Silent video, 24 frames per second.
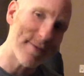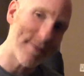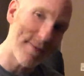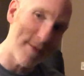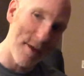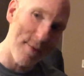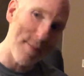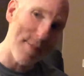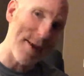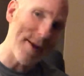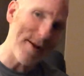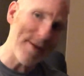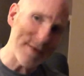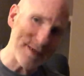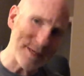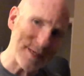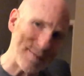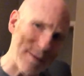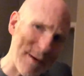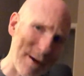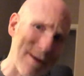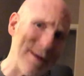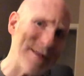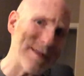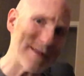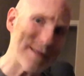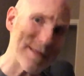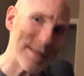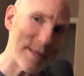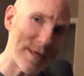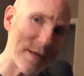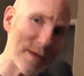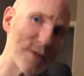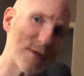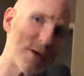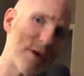developmental experiences,
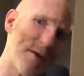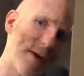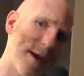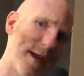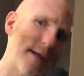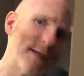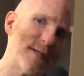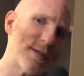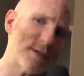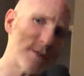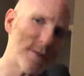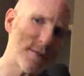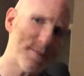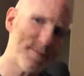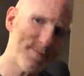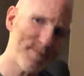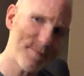there's our answer,